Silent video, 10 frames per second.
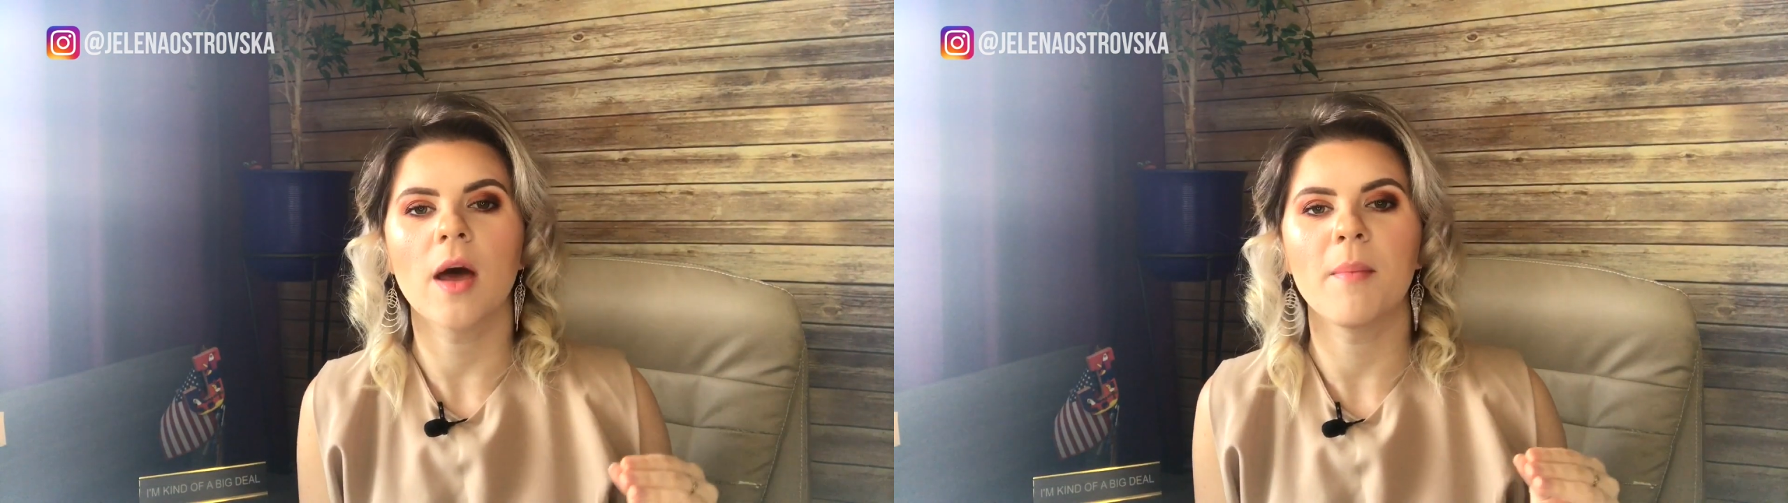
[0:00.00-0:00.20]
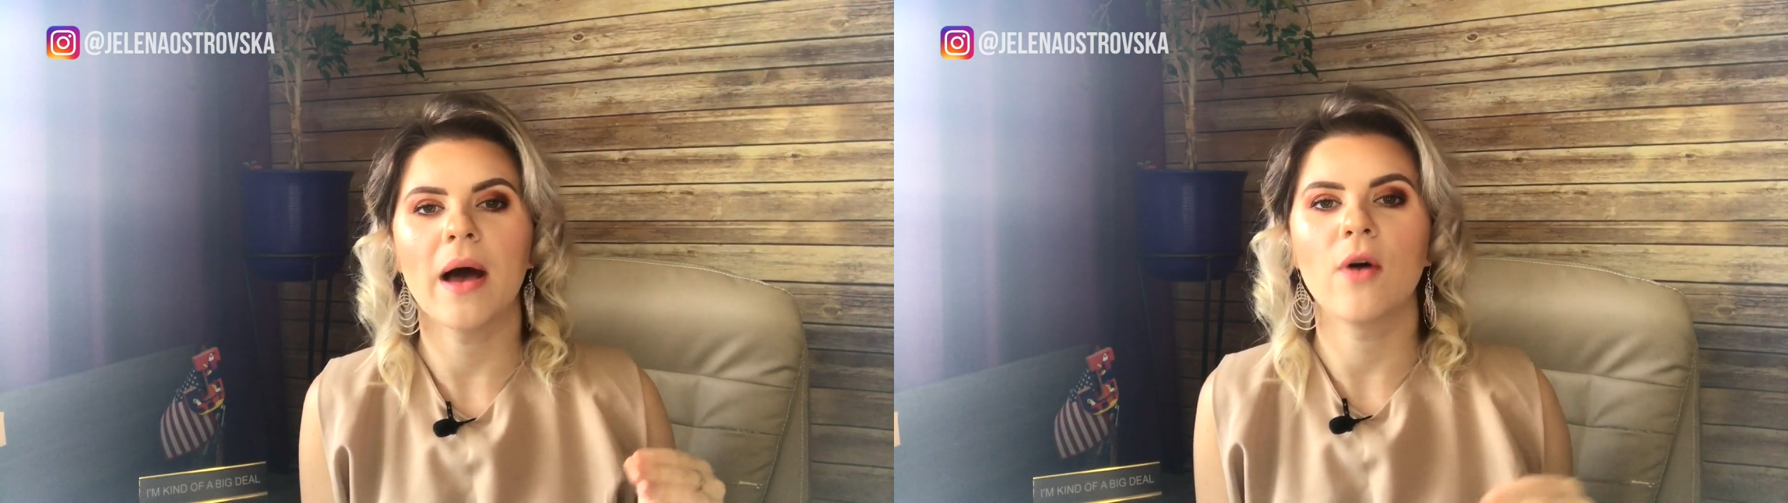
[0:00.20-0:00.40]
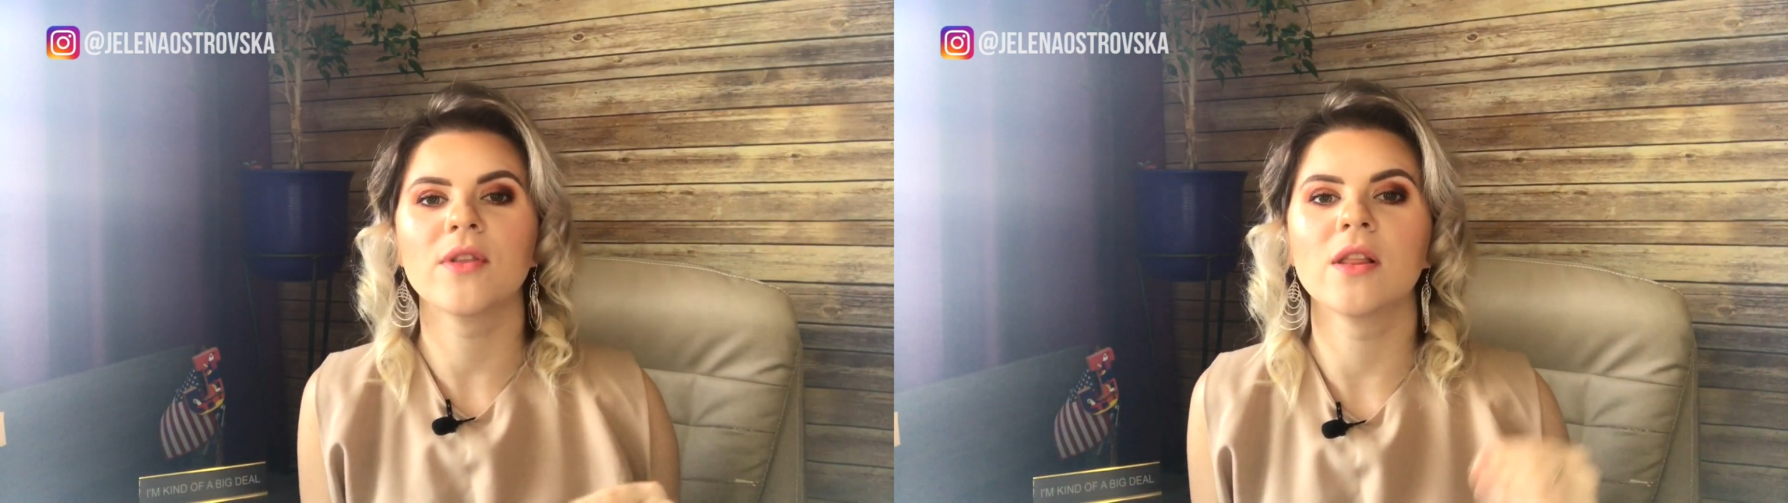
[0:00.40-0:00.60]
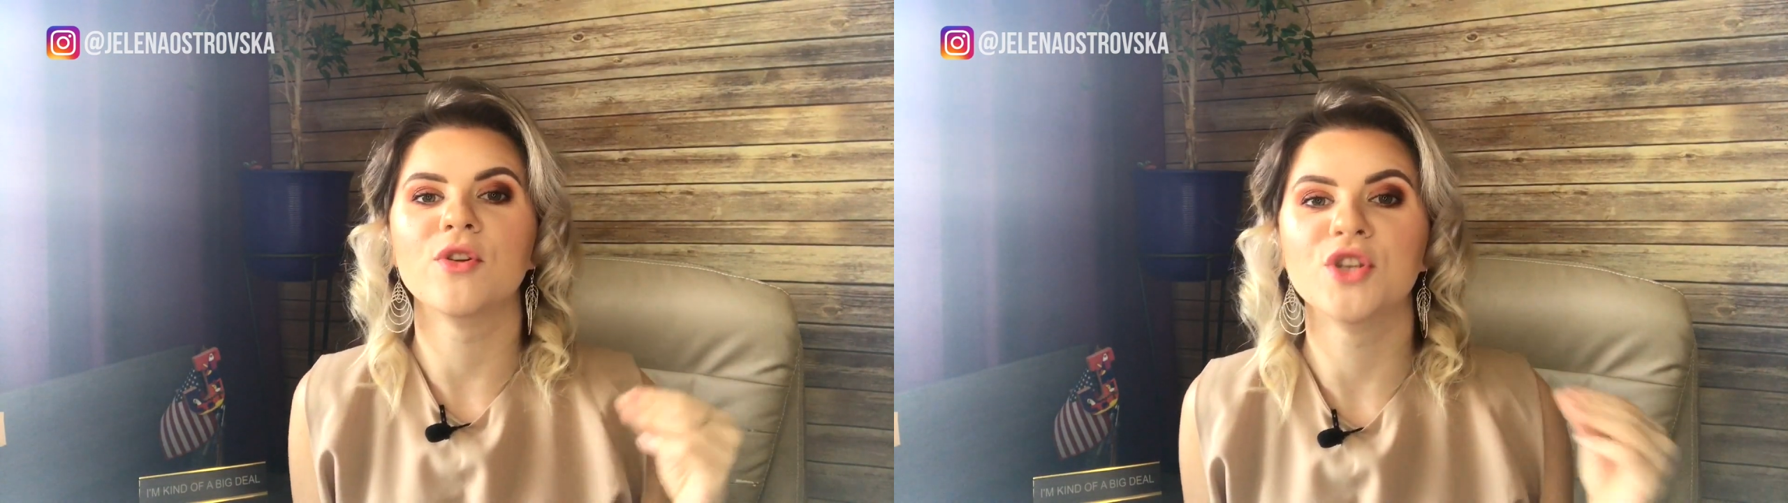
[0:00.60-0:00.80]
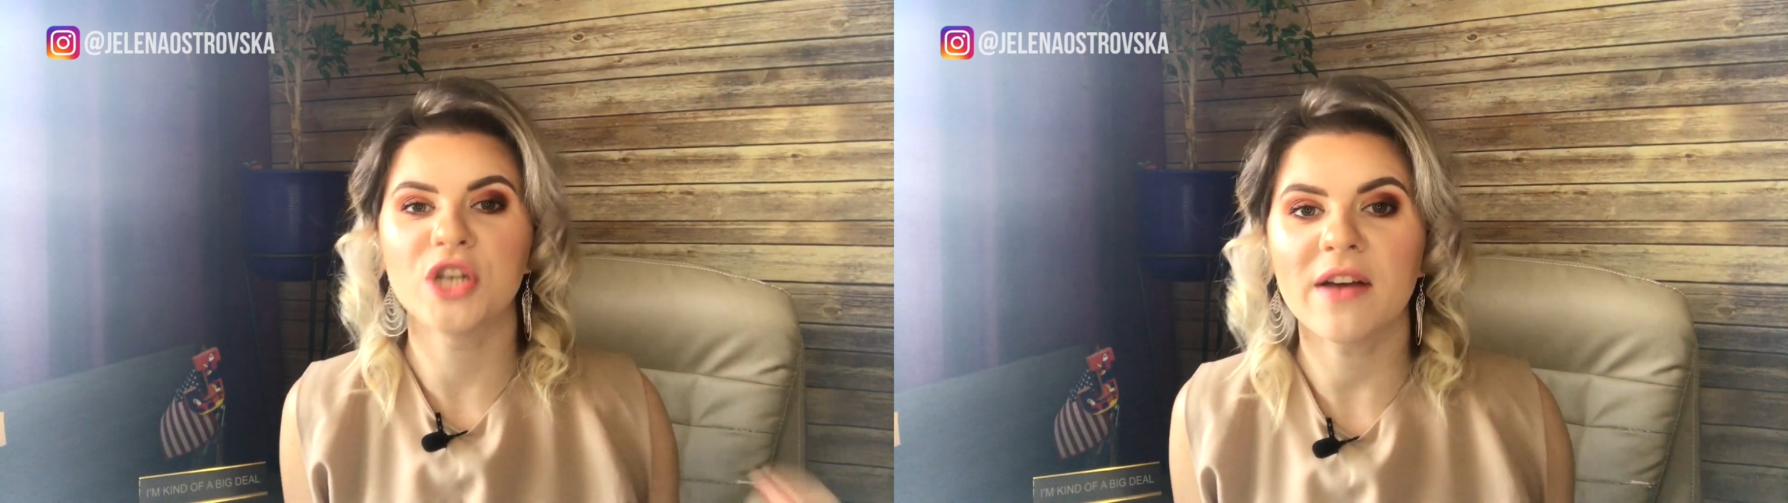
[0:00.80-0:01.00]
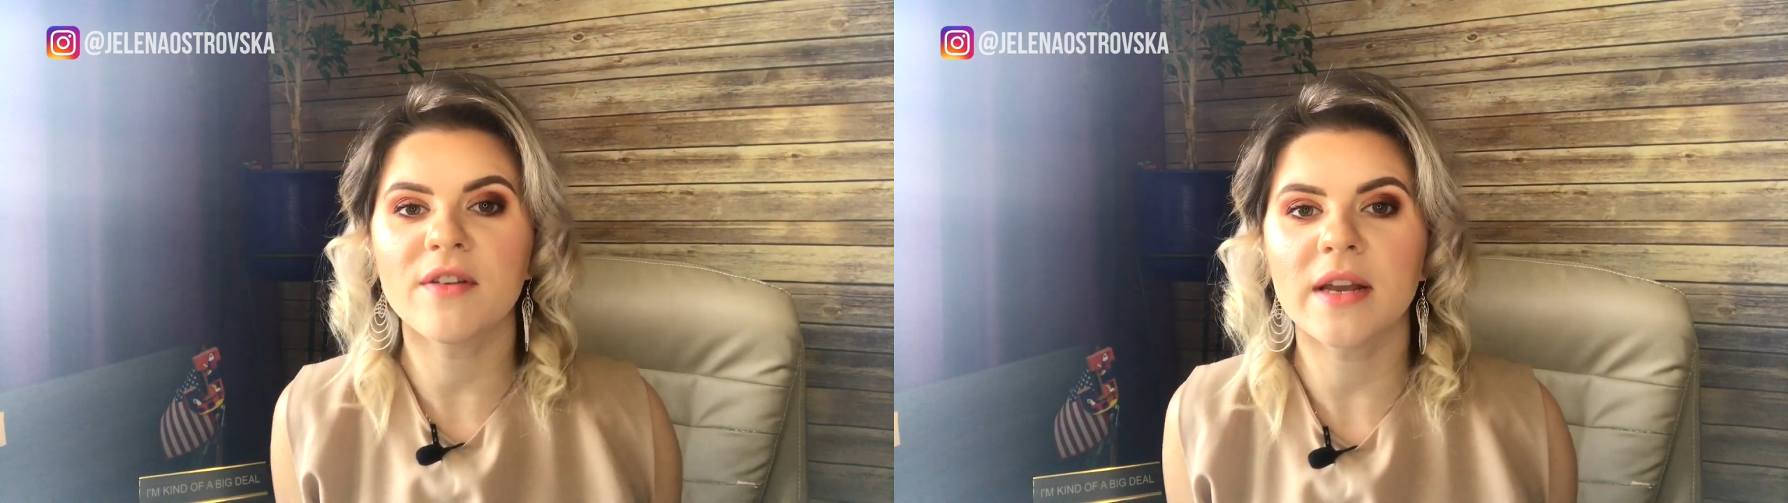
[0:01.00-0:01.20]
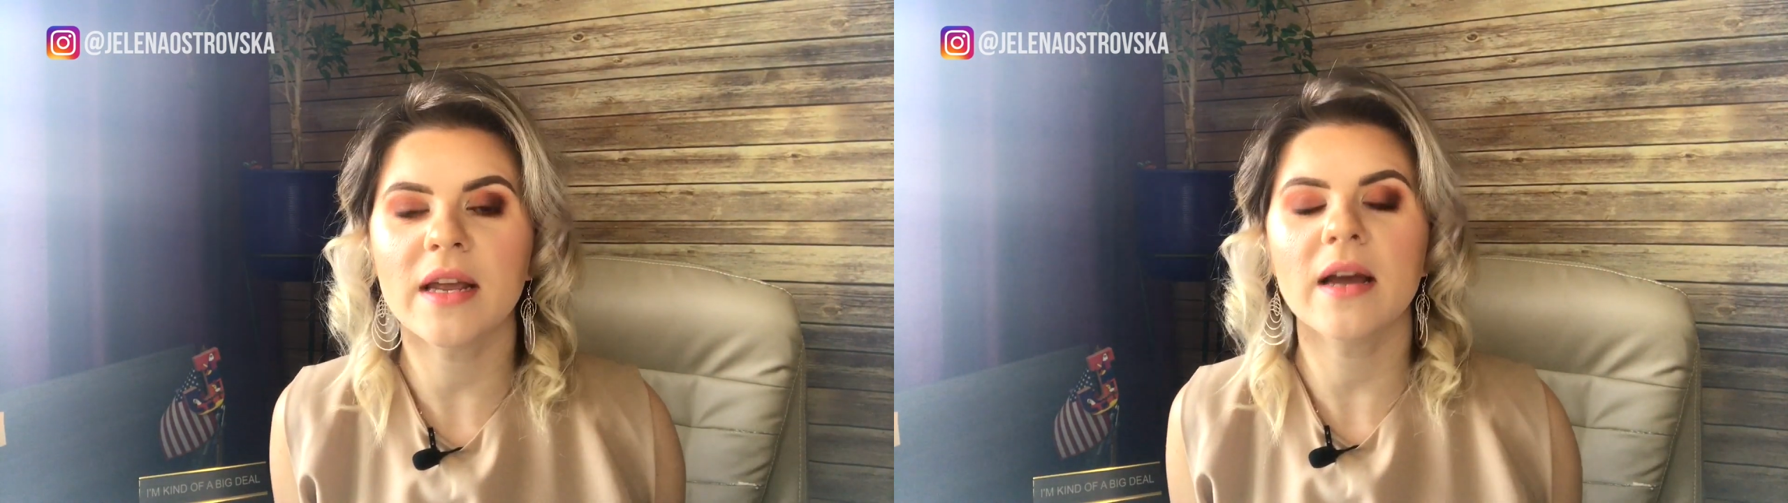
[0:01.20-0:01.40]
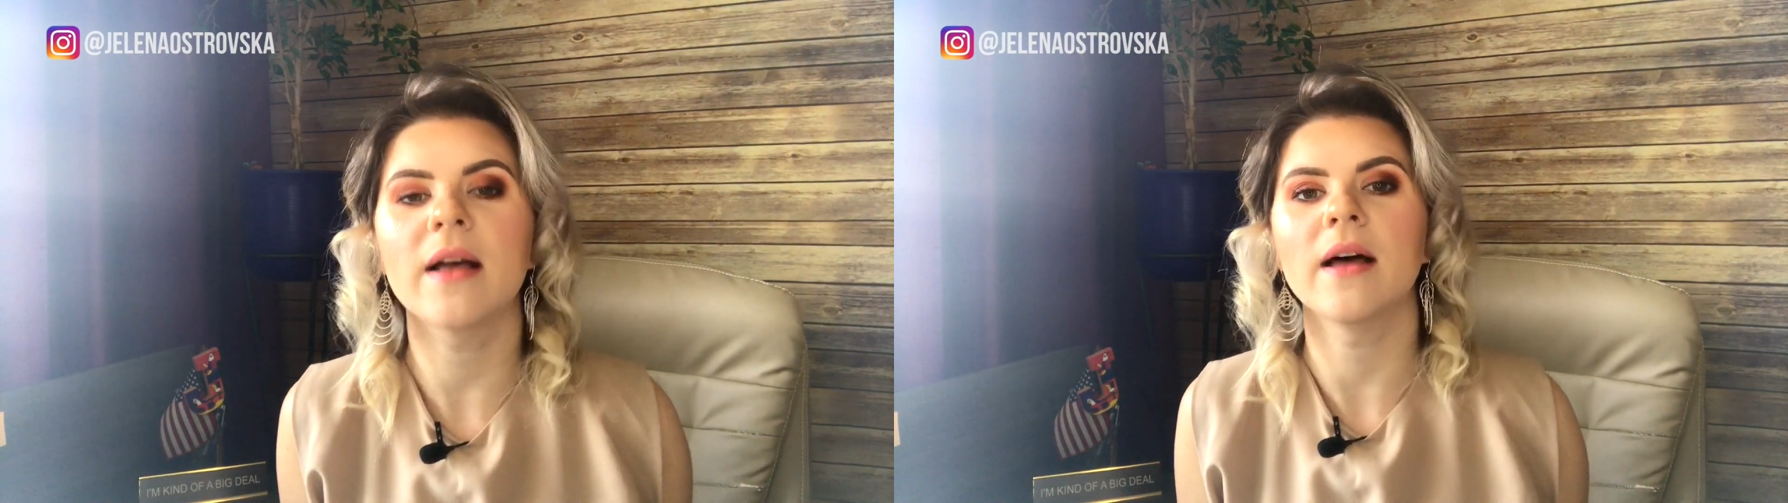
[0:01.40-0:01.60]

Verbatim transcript: about the longevity